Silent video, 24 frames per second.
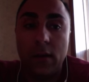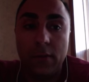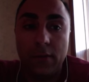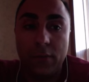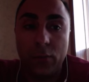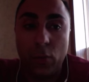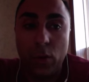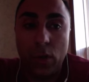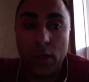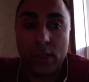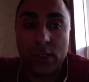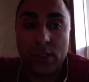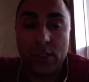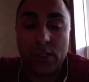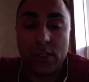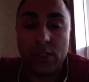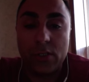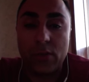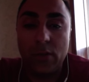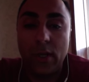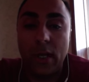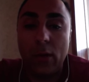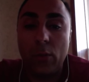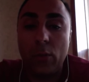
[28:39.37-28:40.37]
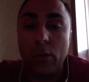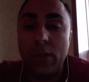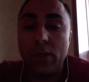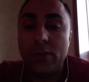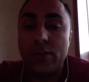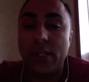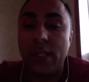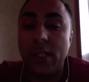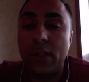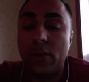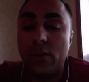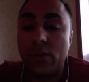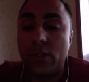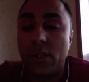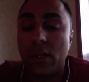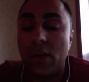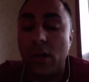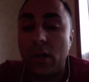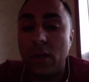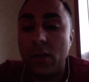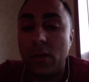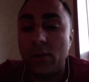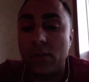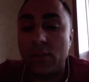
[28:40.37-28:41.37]
Of course. So now when you see those
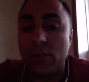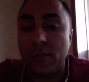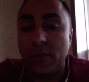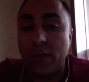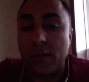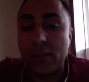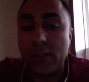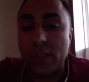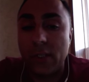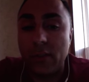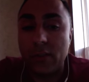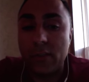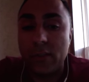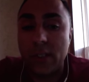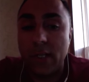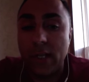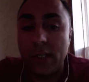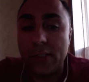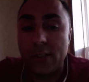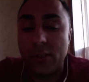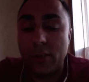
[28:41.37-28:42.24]
condos for sale signs,